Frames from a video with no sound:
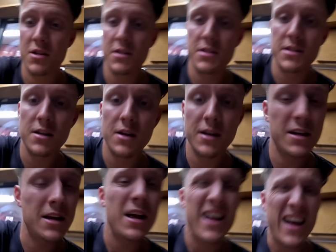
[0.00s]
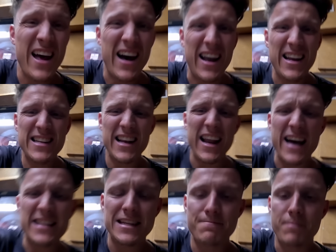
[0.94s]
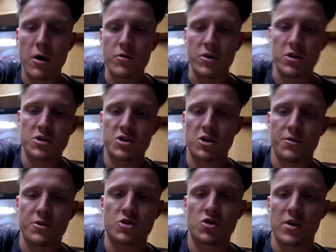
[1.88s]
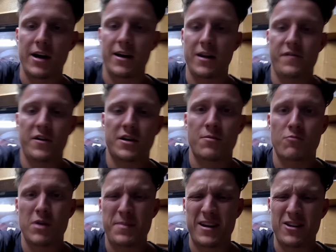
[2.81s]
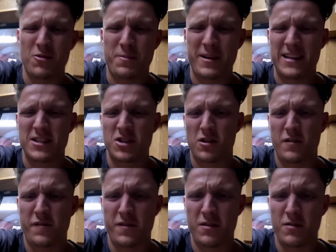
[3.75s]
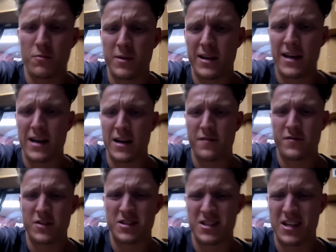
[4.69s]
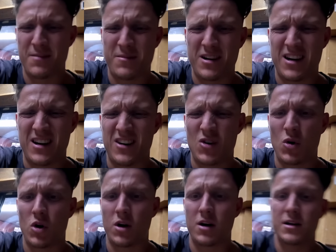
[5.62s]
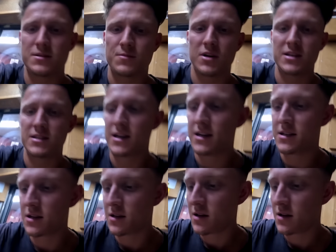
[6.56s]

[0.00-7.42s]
so this is like a little added bonus on the train. If I can rip a little piece off, we have some, as Molly said,